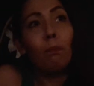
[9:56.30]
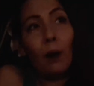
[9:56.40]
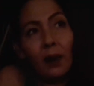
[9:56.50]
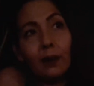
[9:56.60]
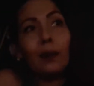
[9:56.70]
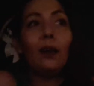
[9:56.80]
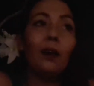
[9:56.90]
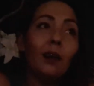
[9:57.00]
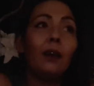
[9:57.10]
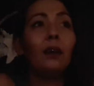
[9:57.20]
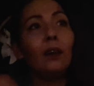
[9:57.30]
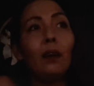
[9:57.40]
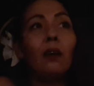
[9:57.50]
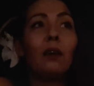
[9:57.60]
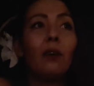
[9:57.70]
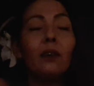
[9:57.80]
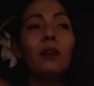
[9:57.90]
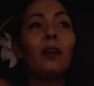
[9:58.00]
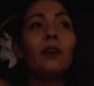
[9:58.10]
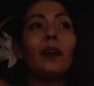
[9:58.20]
But on
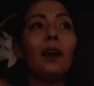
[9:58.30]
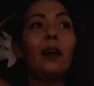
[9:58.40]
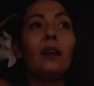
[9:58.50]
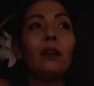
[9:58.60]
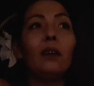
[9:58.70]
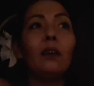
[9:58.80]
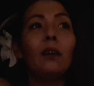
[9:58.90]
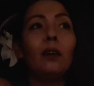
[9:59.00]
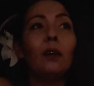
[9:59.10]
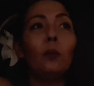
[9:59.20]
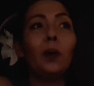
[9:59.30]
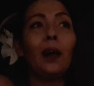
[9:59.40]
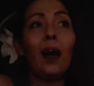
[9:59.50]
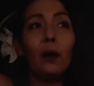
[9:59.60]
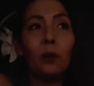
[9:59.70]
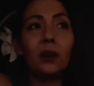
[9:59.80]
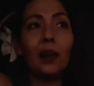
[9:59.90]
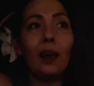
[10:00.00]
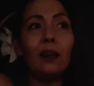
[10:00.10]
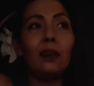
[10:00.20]
the other hand, when I was
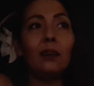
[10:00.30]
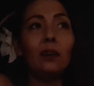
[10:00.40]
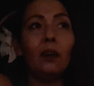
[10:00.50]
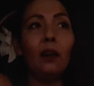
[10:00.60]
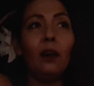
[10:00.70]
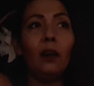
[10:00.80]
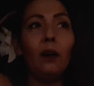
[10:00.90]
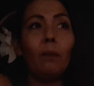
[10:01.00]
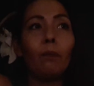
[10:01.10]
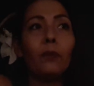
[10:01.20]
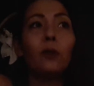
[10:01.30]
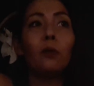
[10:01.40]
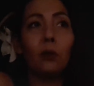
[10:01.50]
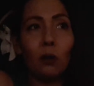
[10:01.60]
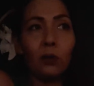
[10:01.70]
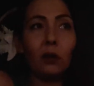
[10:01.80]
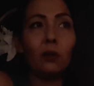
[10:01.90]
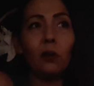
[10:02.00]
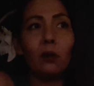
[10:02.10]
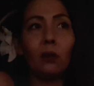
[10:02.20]
addict, you could also
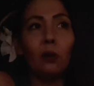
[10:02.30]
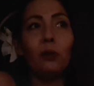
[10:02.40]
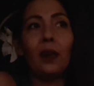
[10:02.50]
go